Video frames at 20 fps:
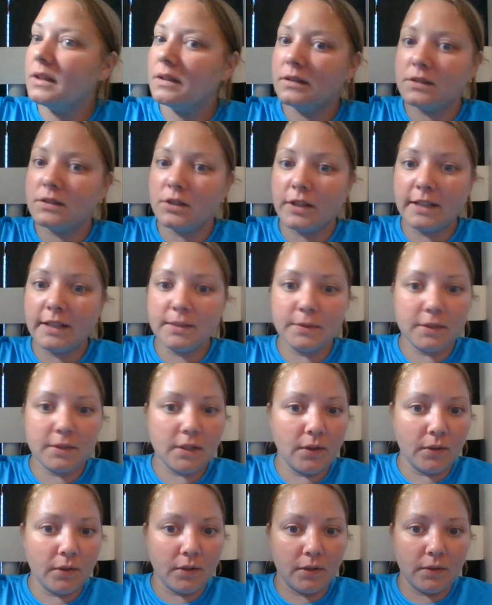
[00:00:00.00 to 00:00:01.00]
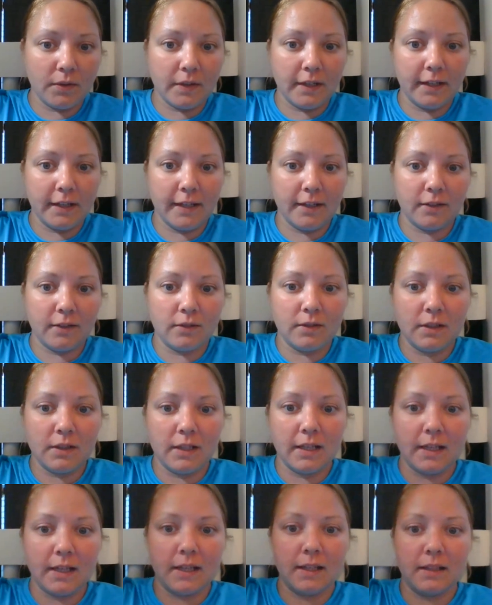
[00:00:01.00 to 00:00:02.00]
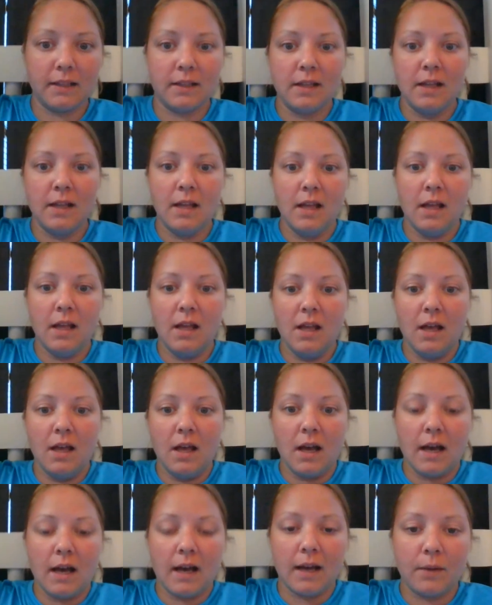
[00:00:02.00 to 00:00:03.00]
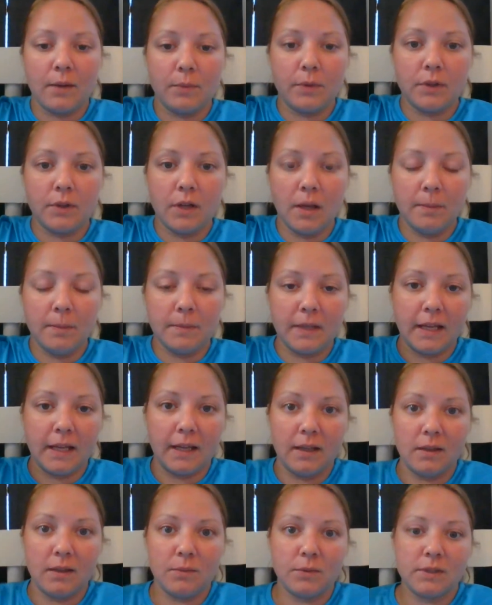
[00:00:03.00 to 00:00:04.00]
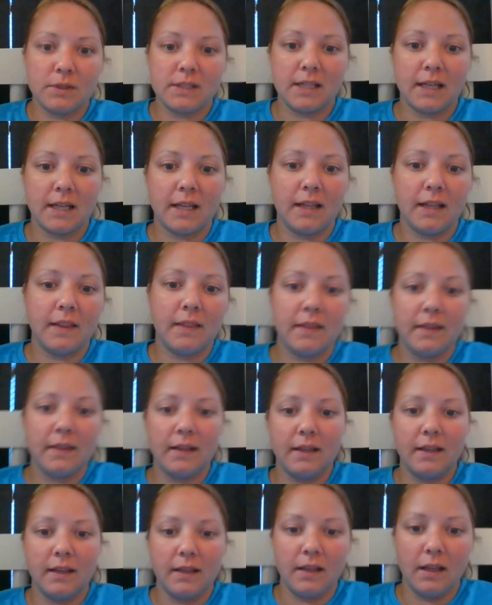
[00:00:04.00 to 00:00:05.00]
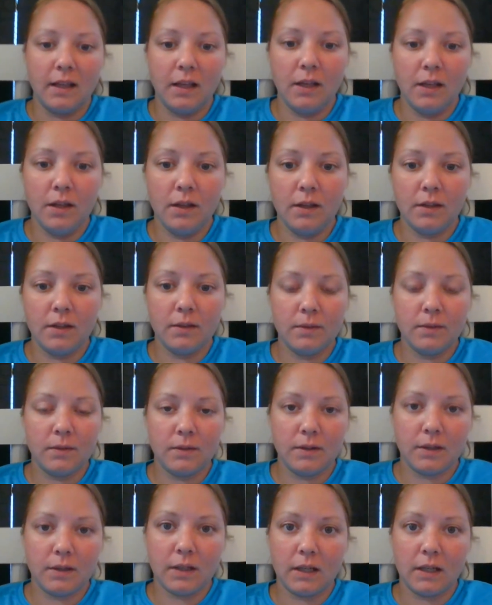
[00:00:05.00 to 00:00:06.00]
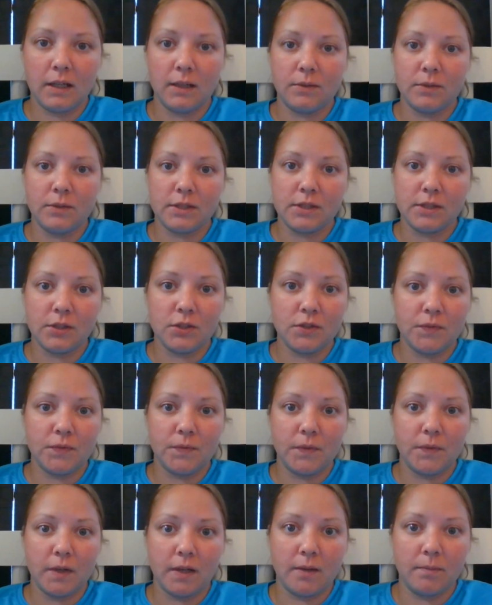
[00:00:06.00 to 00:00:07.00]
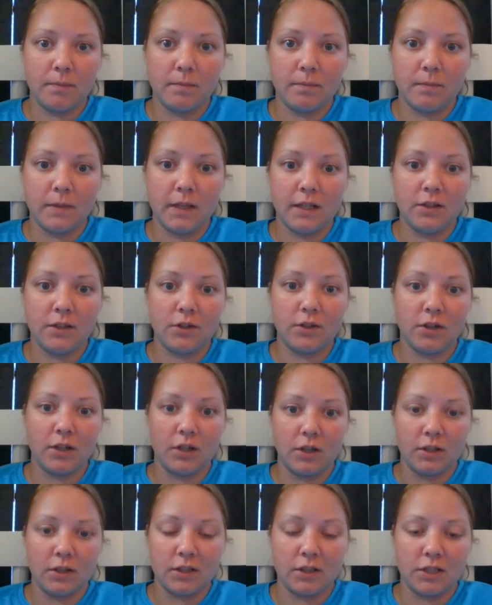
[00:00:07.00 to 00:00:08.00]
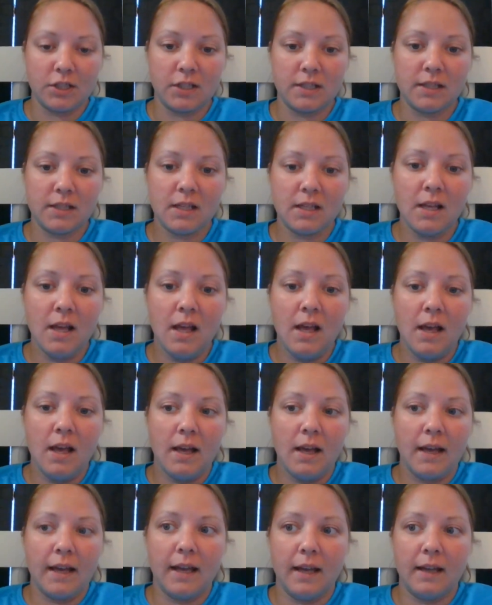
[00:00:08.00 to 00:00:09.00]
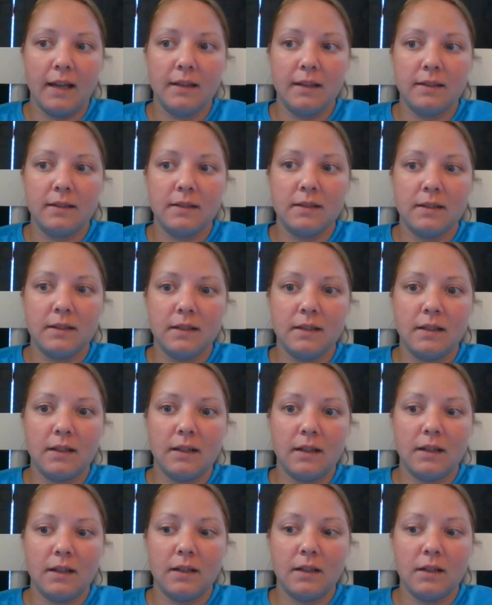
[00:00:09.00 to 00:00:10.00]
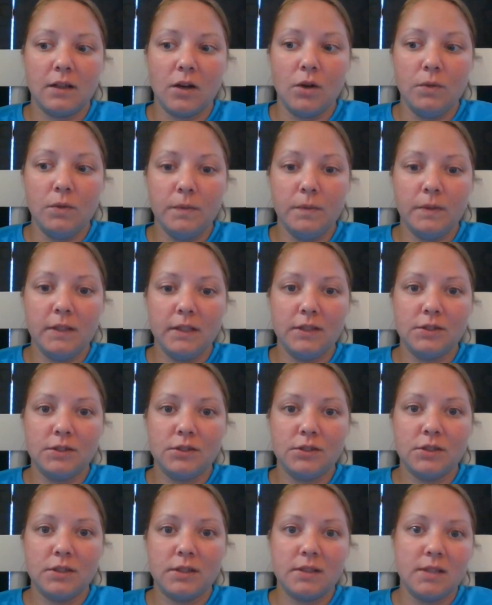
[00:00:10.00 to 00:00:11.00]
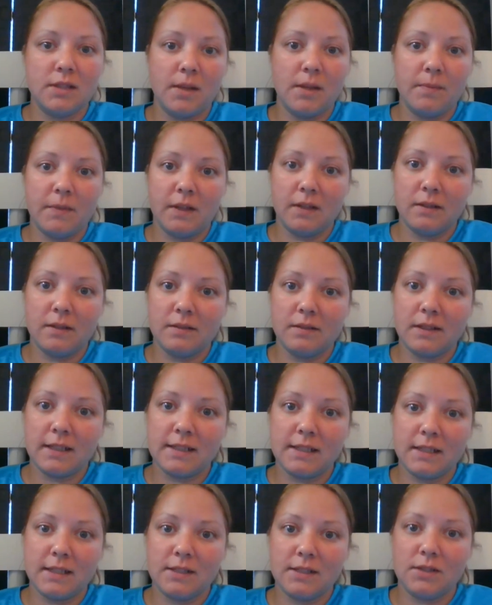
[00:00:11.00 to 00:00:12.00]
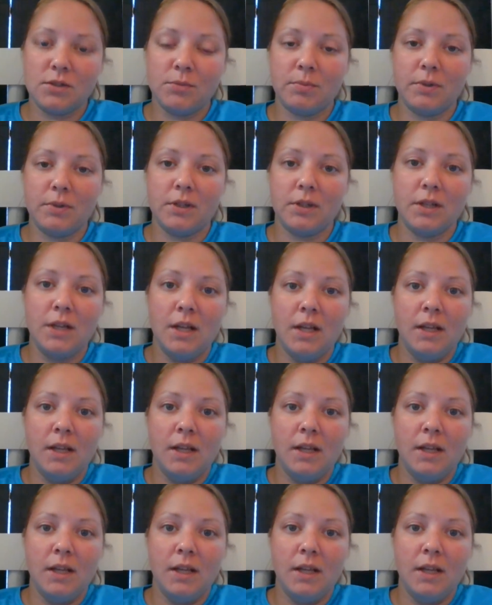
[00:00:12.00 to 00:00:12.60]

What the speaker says: so that's what's going on right now, and I will update once I get the results from the endocrinologist, and hopefully it's just something, like I said, super